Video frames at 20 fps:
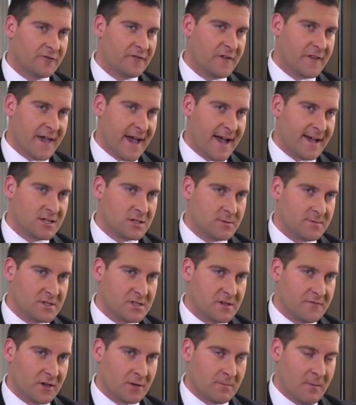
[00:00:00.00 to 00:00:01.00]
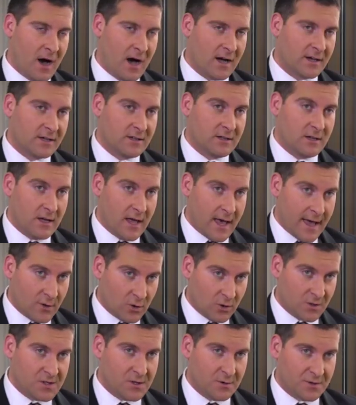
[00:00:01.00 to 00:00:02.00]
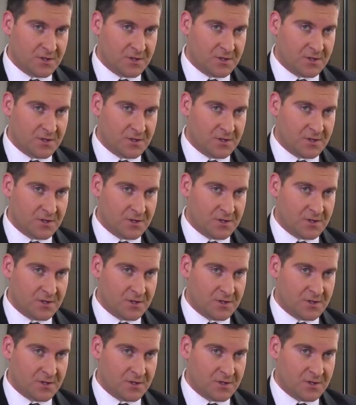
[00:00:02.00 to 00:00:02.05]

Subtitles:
for the Asia Pacific market and also